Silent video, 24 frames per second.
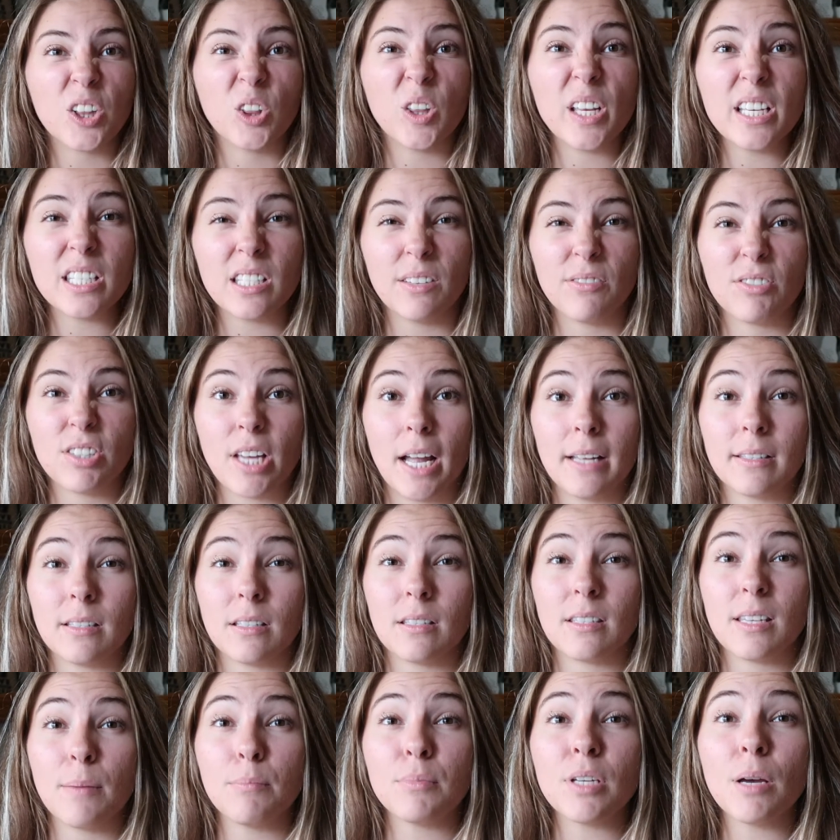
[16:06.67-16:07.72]
list of signs
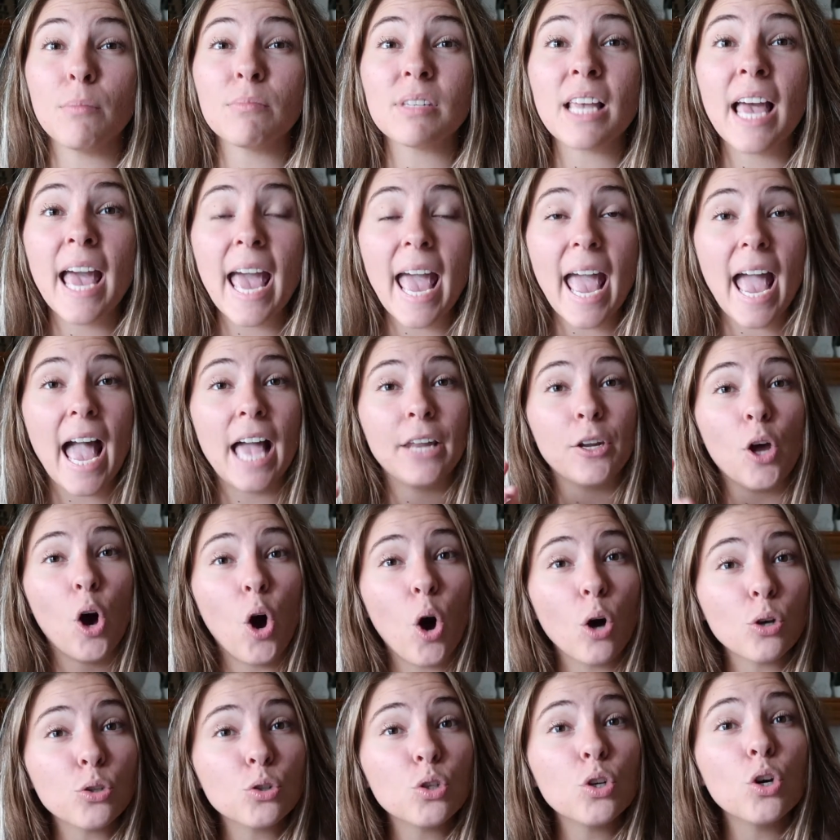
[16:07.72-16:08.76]
and symptoms, and
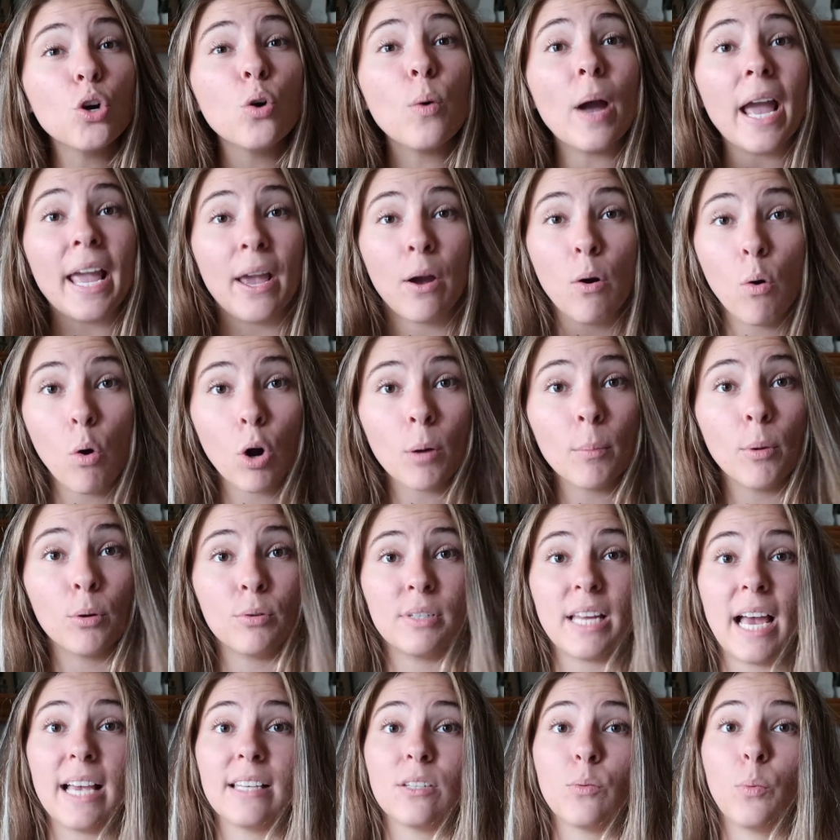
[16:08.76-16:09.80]
also a hormone
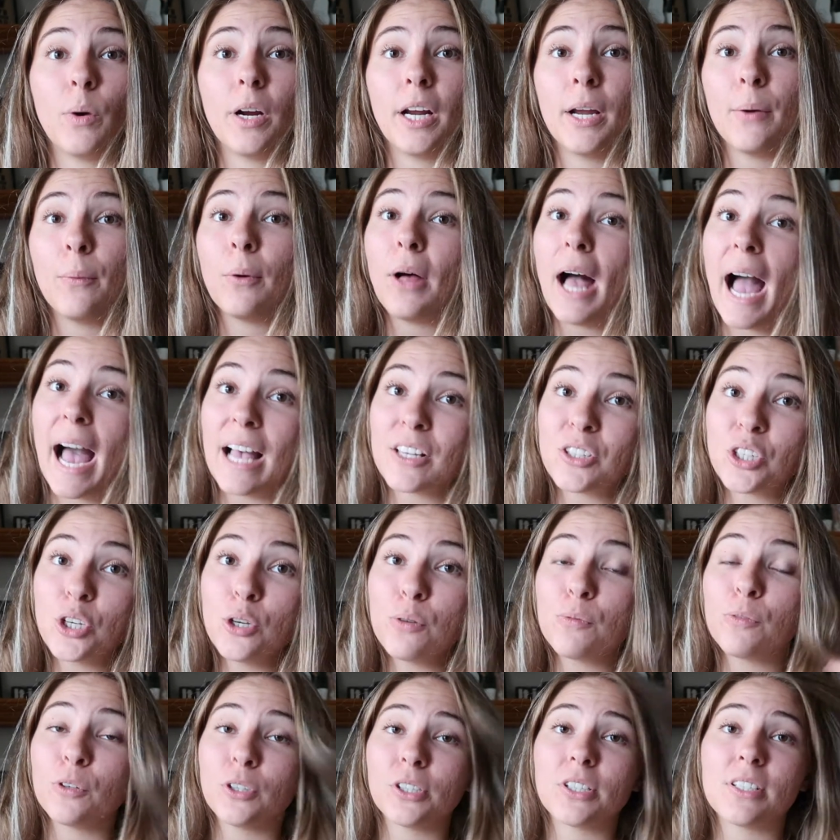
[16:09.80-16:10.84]
test where it will ask
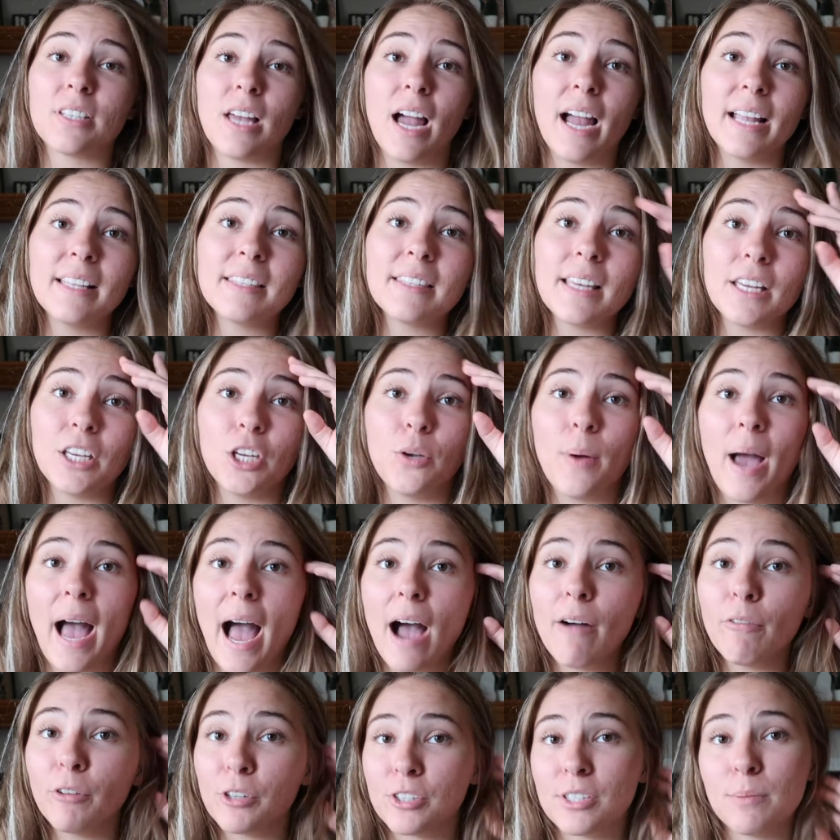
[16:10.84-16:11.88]
you for signs that you
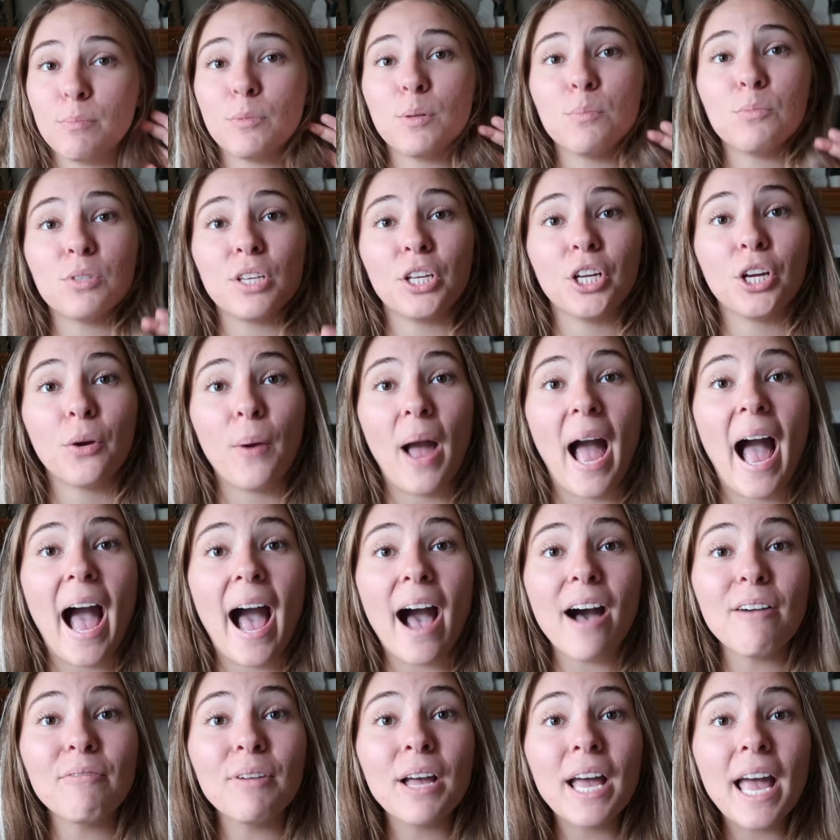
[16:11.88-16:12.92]
have or symptoms that you
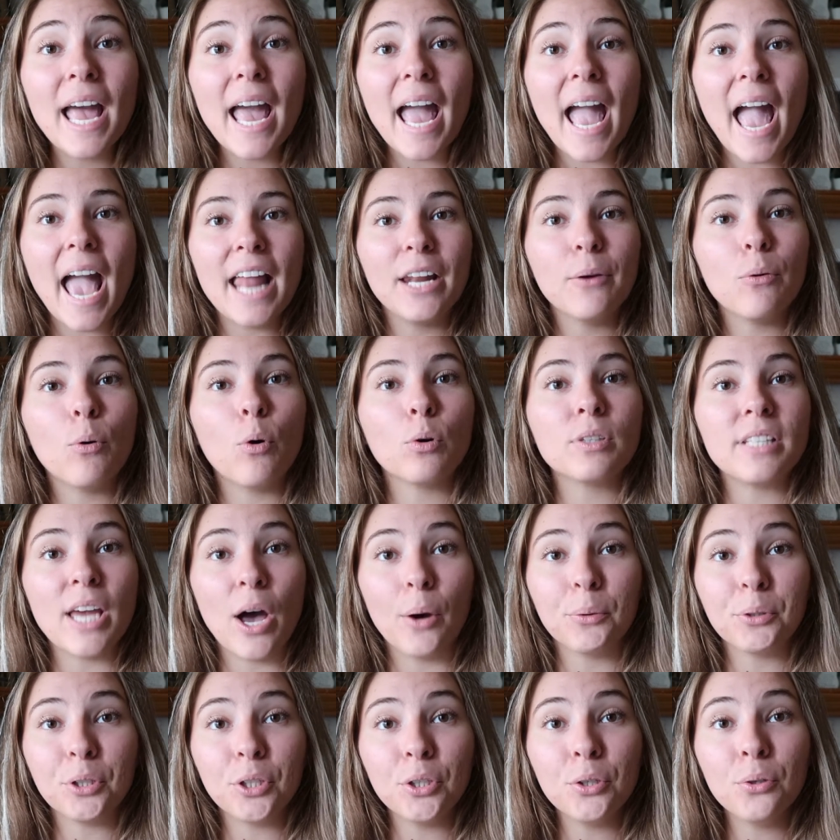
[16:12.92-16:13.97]
have, and it will
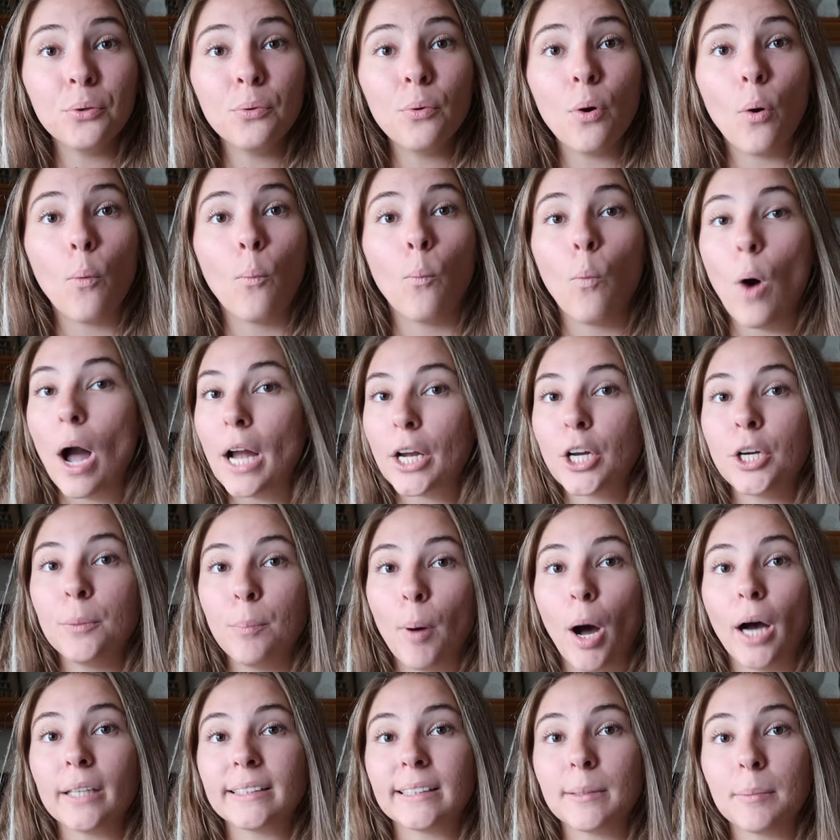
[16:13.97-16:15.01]
tell you what could
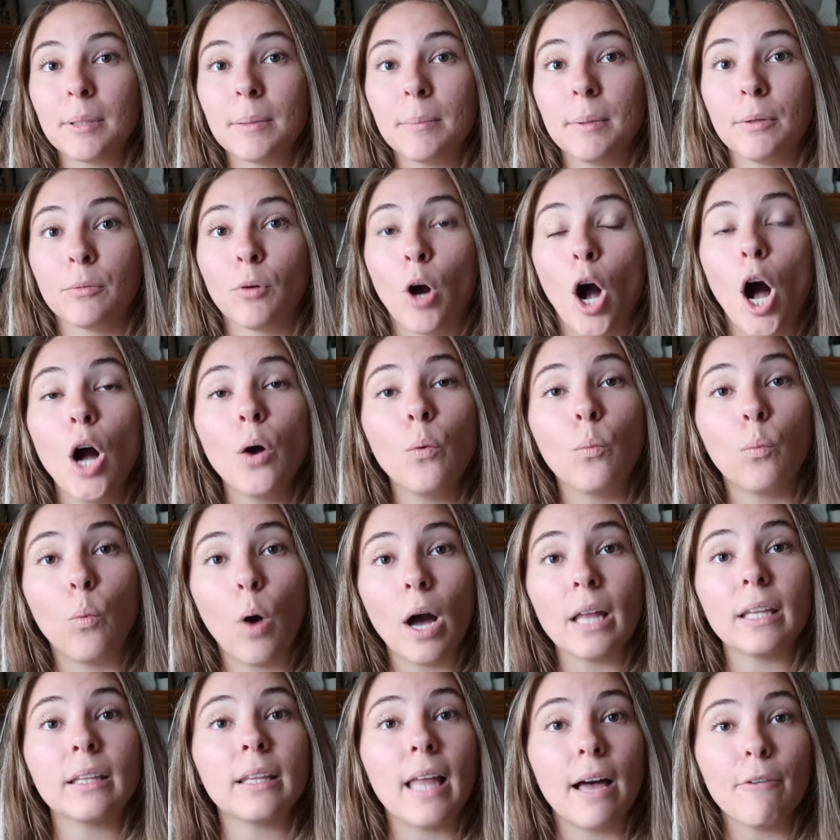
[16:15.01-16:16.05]
possibly be wrong,
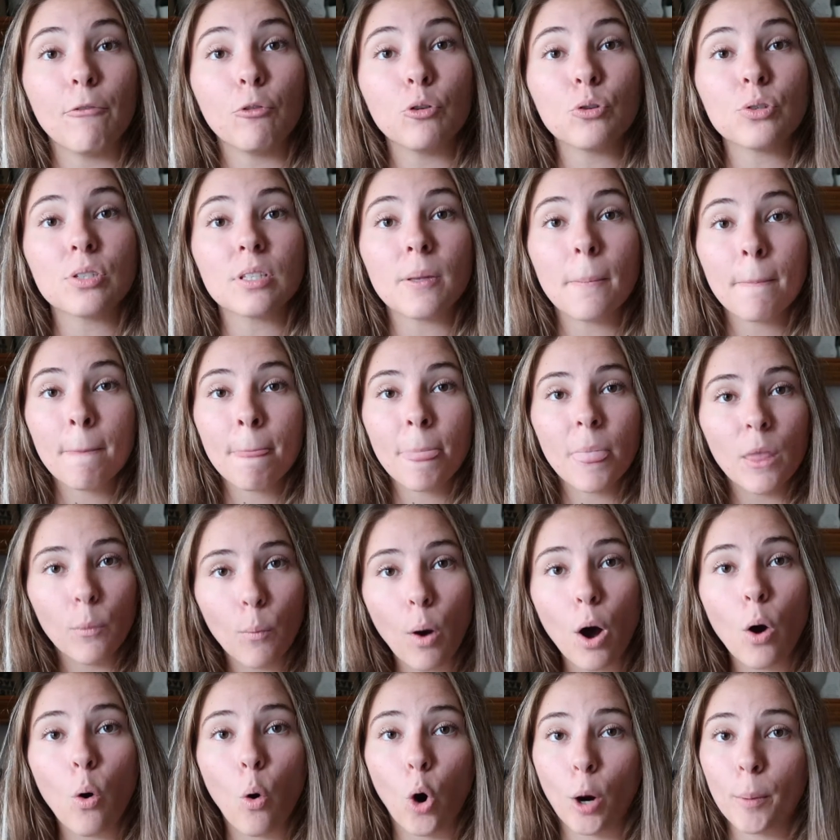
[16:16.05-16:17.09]
what levels,
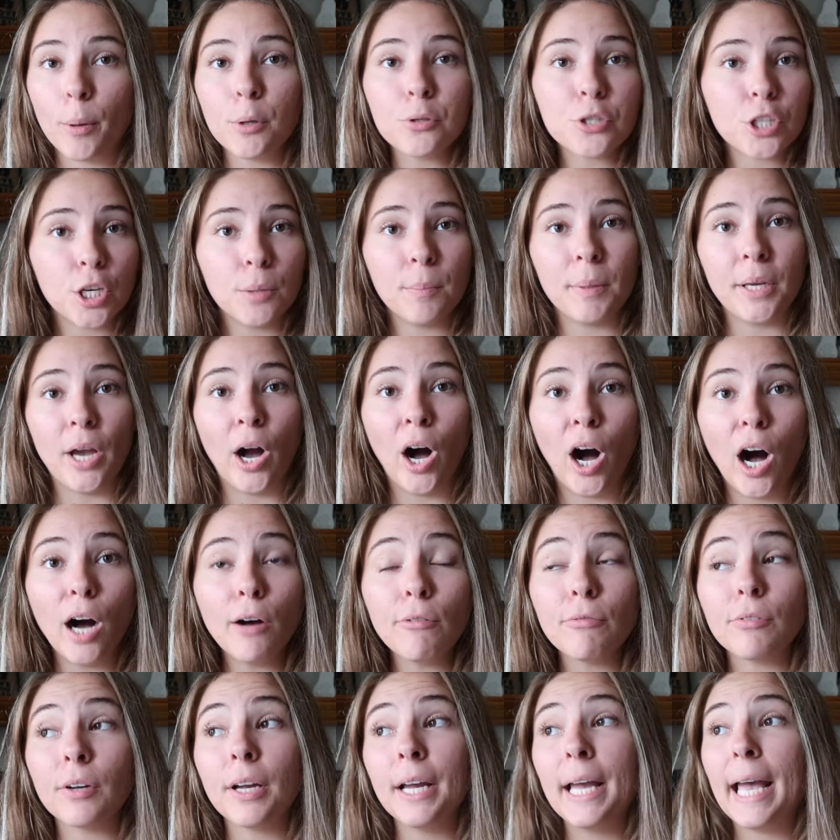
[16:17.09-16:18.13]
what hormones could be
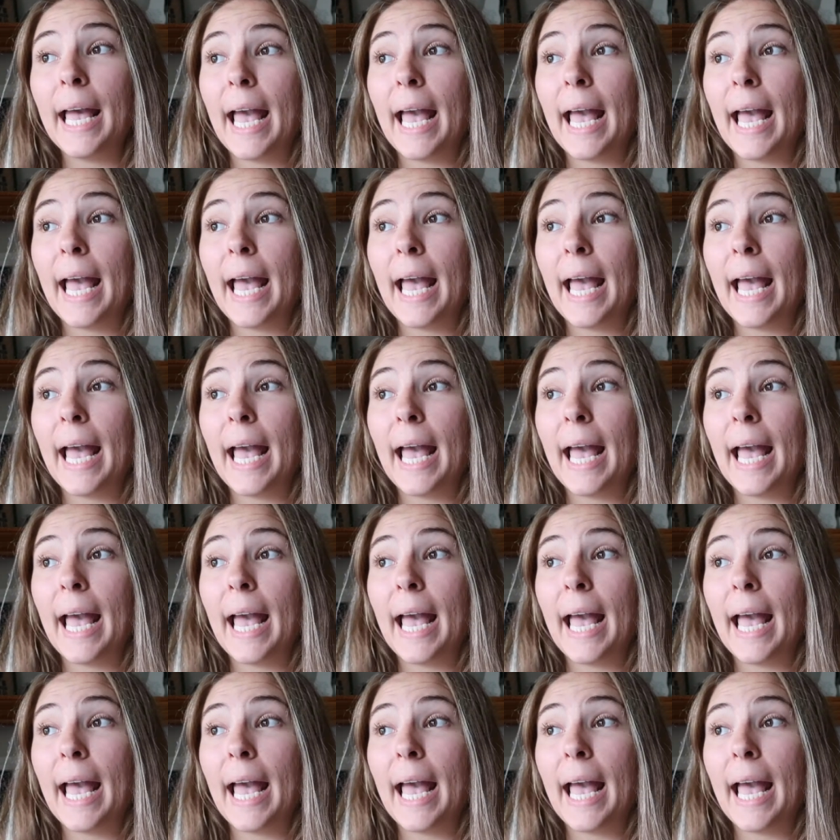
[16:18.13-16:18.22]
off.